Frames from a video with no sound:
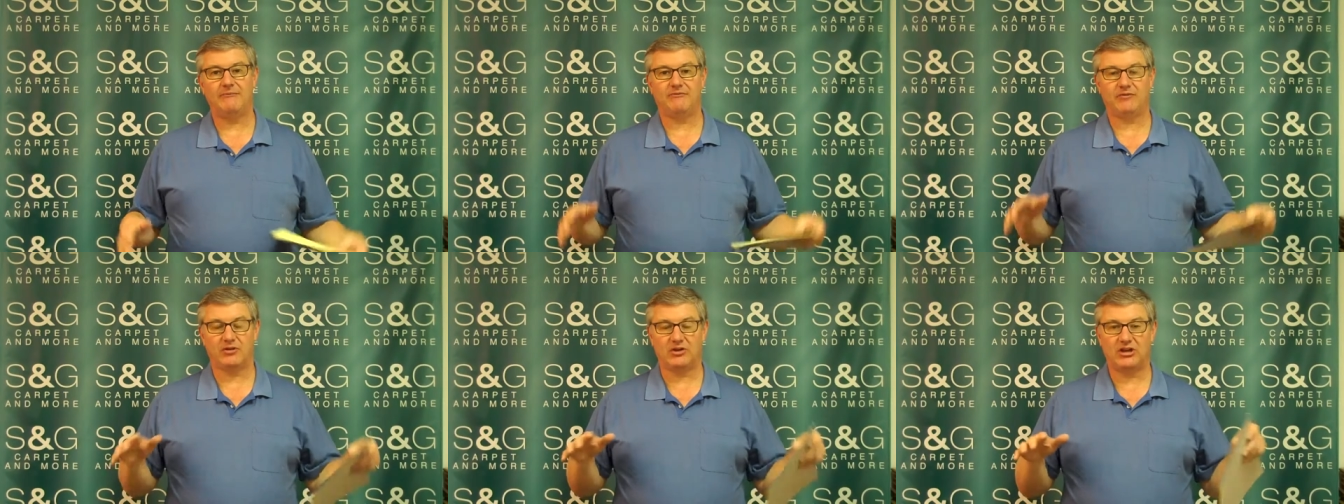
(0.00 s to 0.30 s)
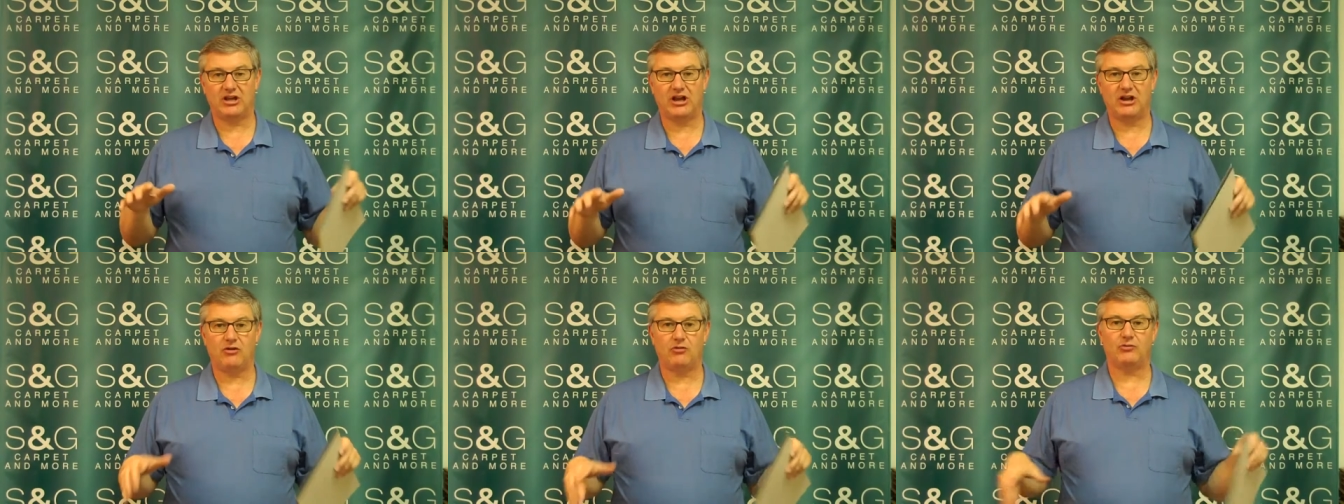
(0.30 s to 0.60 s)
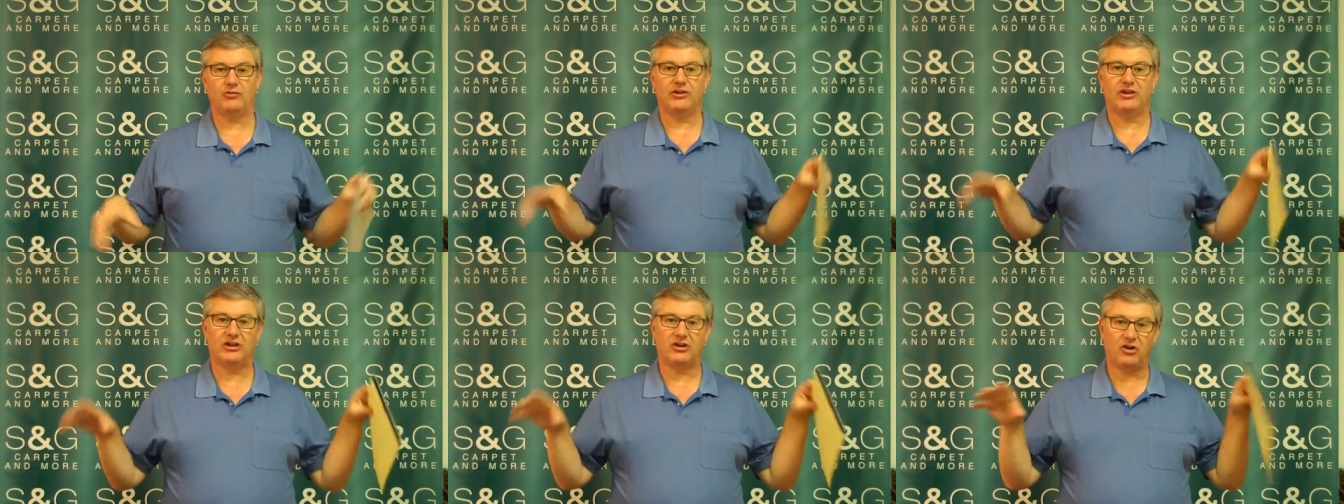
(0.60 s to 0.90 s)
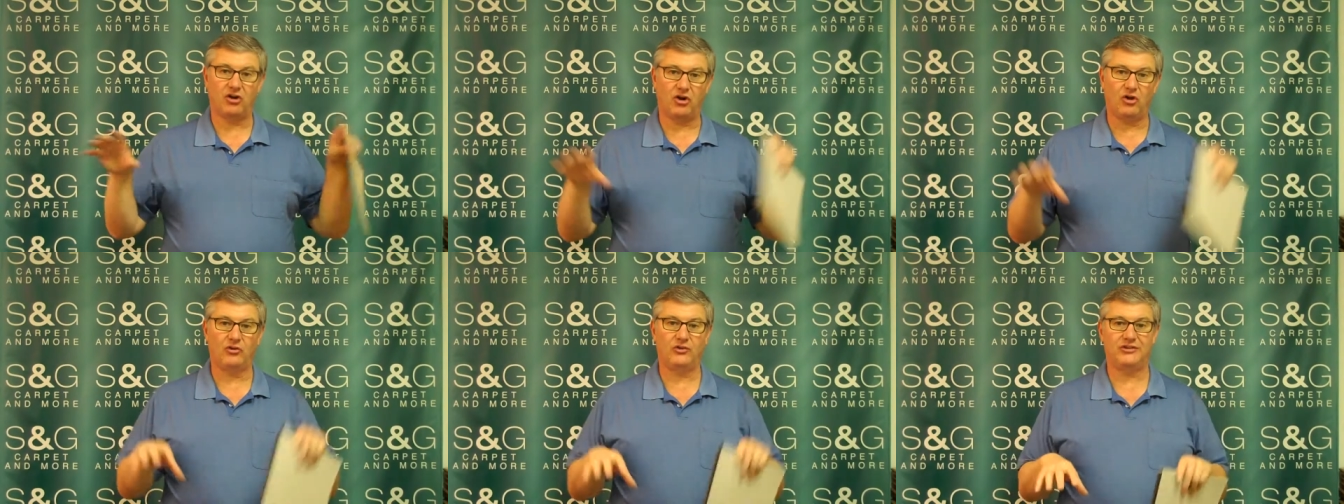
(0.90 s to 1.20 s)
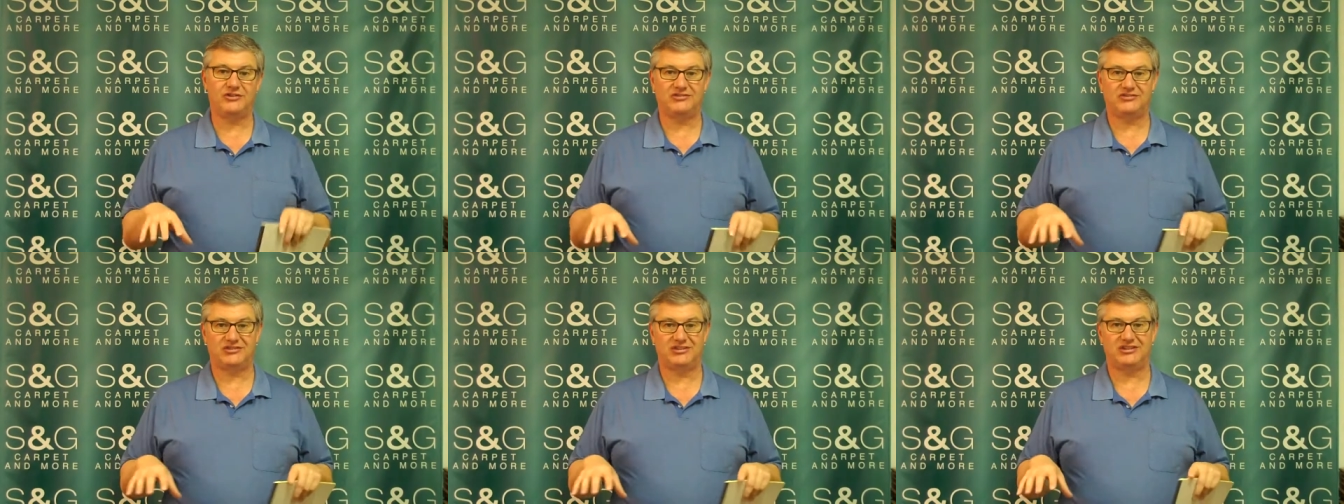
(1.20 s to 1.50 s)
for Carol to get all
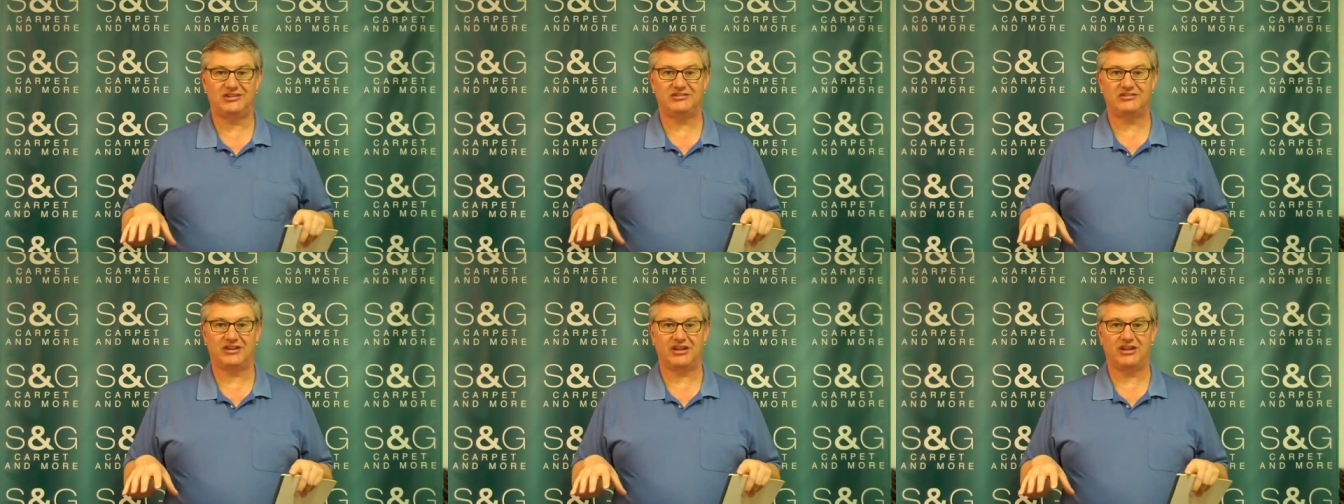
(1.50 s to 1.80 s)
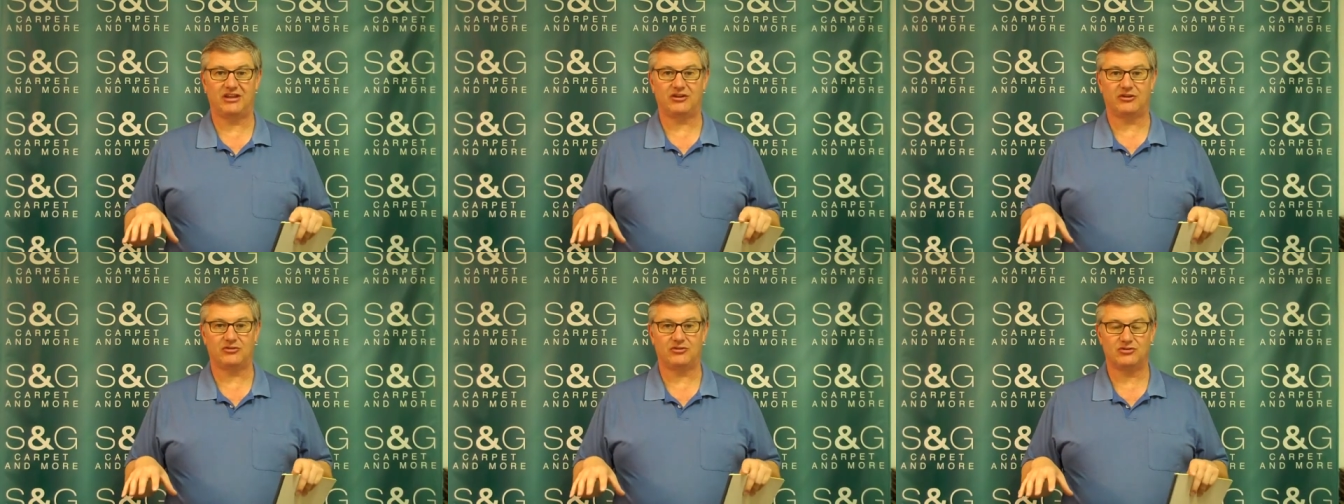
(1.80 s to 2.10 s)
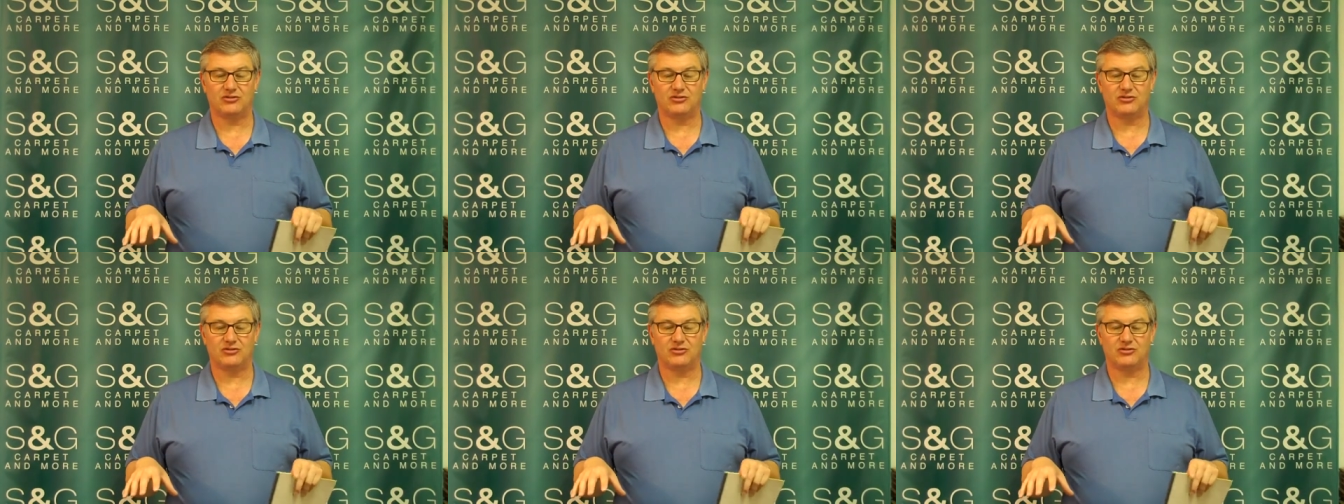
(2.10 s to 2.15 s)
these things entered.